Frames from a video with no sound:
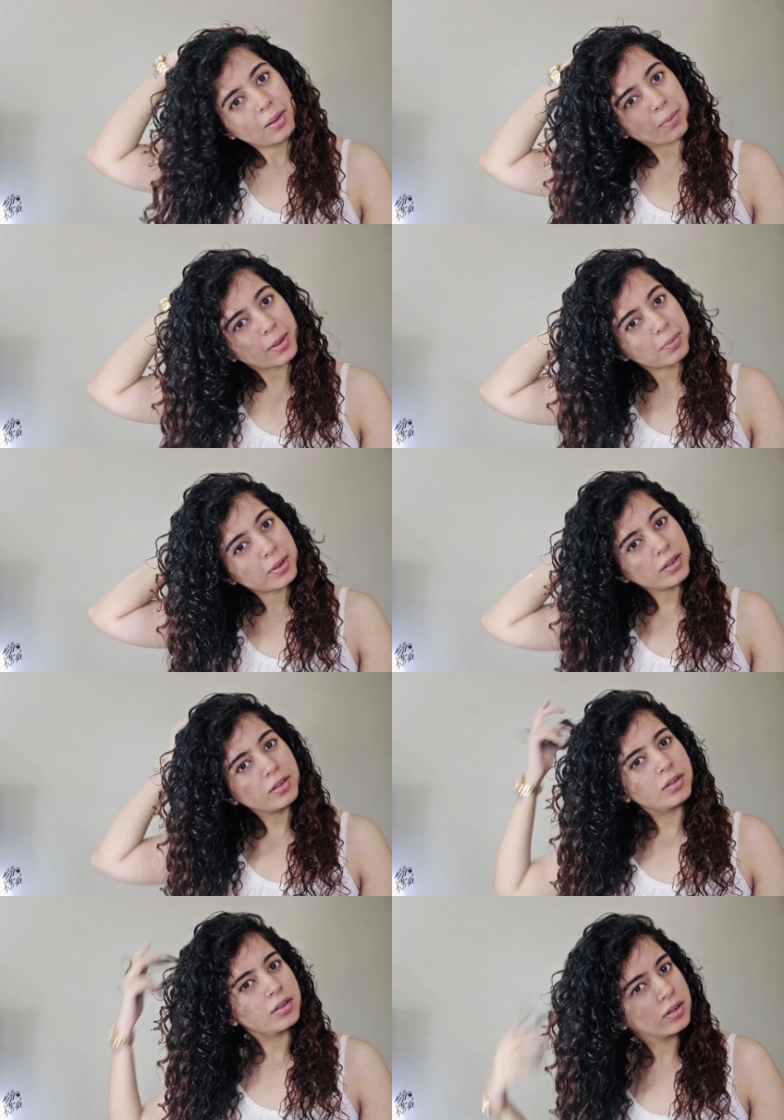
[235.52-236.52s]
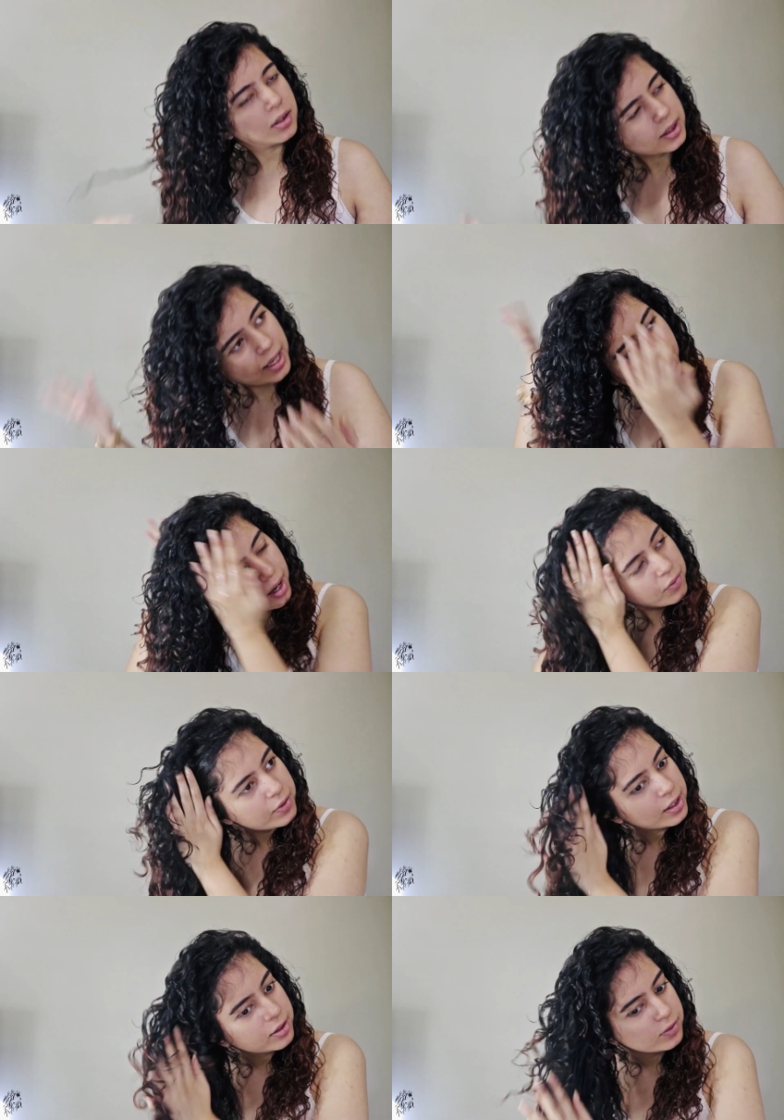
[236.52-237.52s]
maybe. Yeah, a
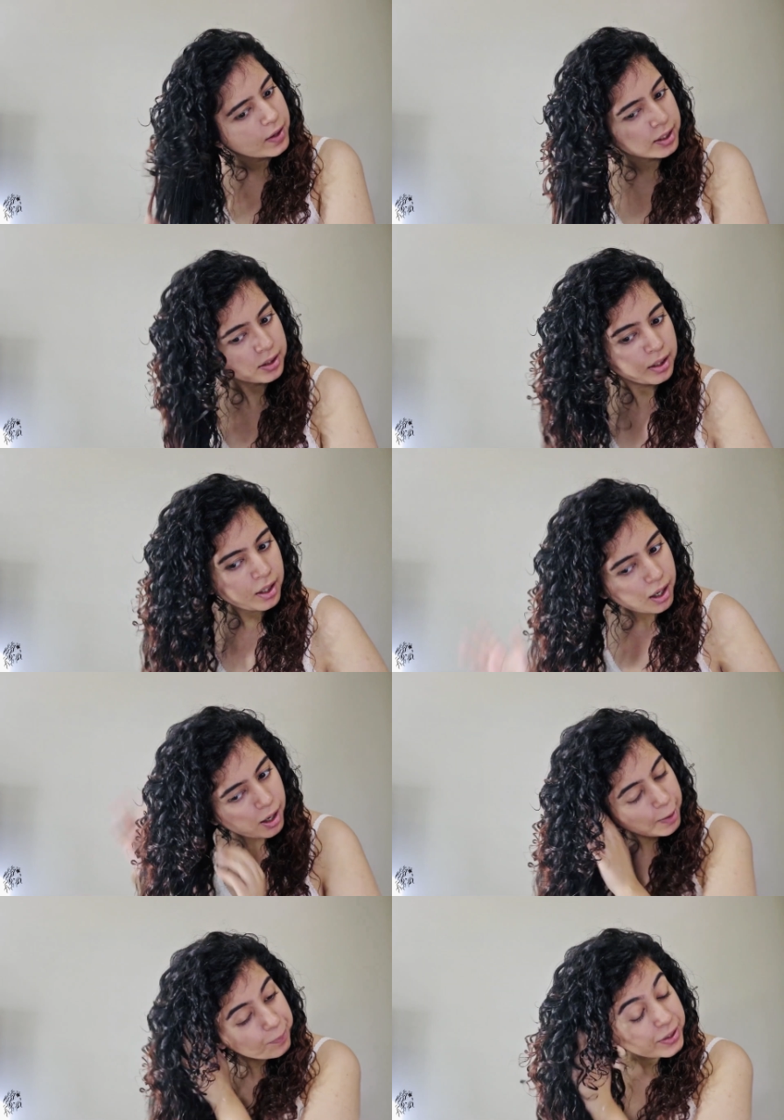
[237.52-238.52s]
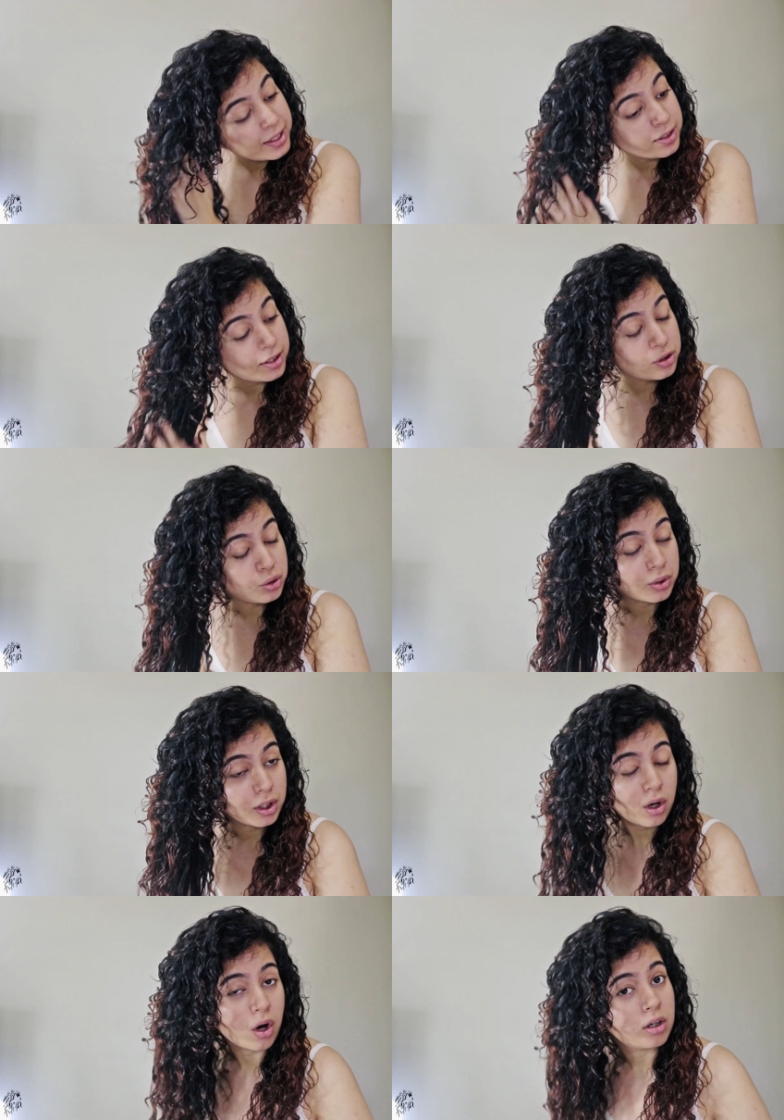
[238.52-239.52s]
week is fine. In this you
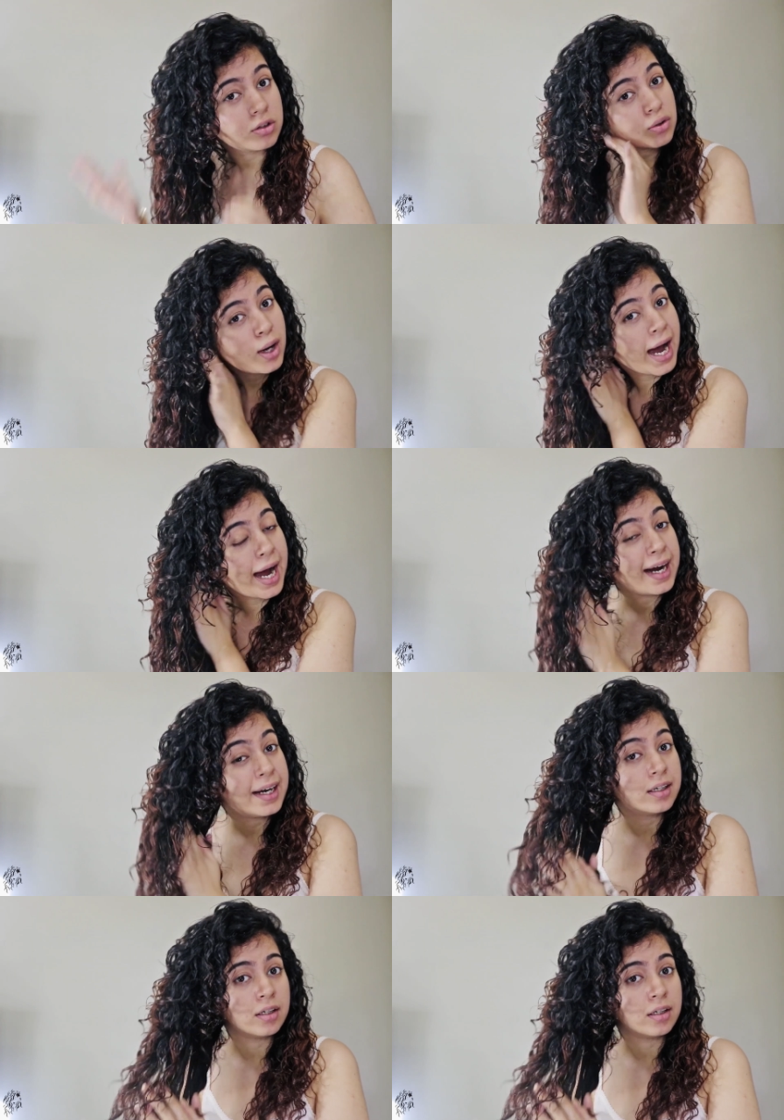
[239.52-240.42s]
can also add